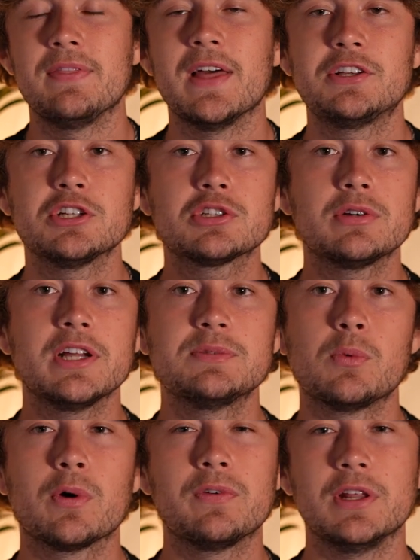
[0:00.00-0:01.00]
That just
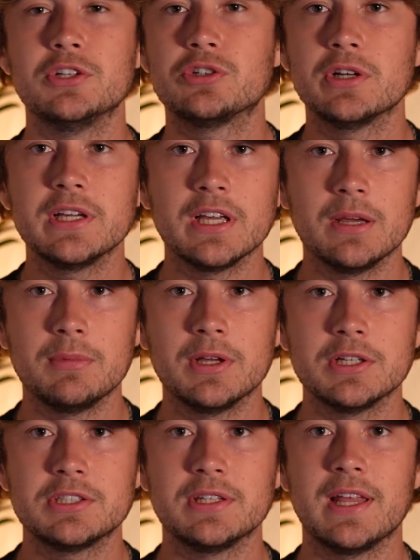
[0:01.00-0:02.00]
creates more of an intriguing
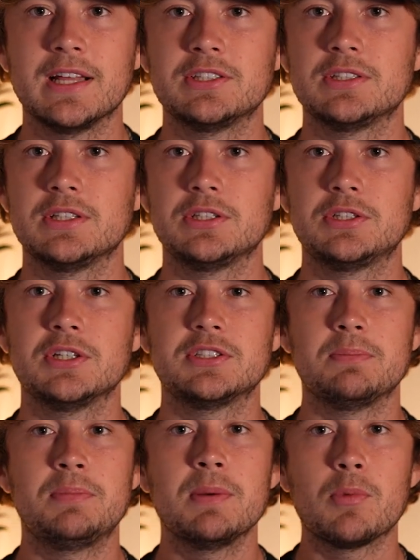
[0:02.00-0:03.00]
image that's
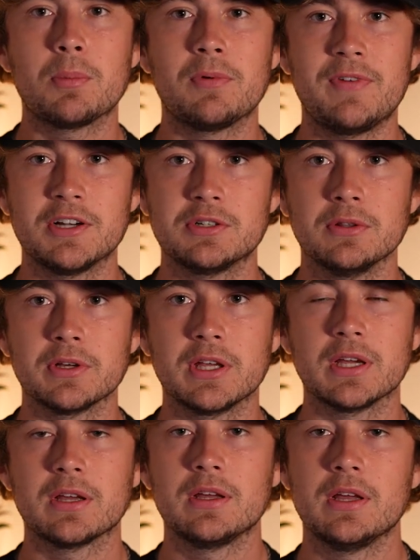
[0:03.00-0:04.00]
just a bit more professional
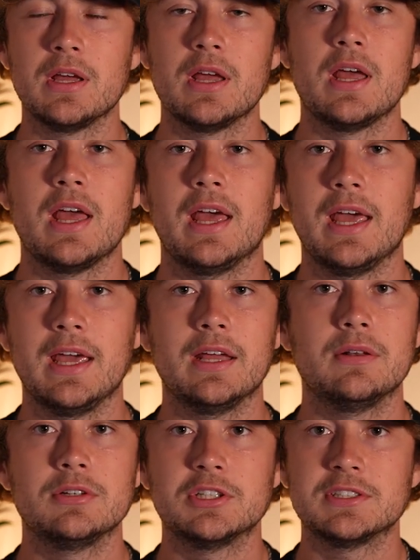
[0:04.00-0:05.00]
looking
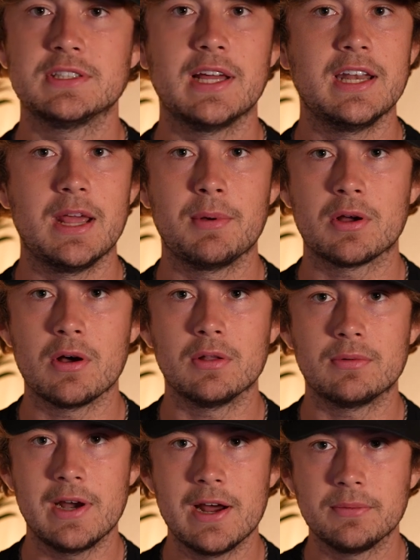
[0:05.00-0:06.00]
and just dynamic
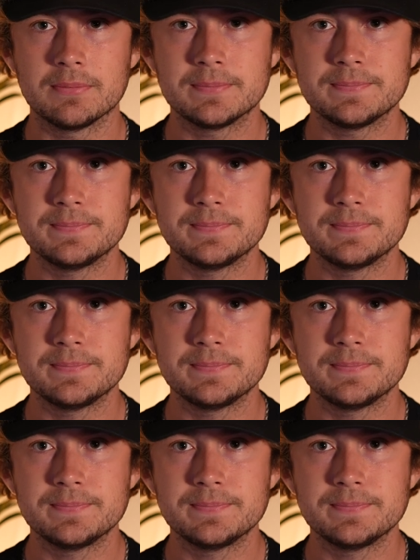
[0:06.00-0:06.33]
all around.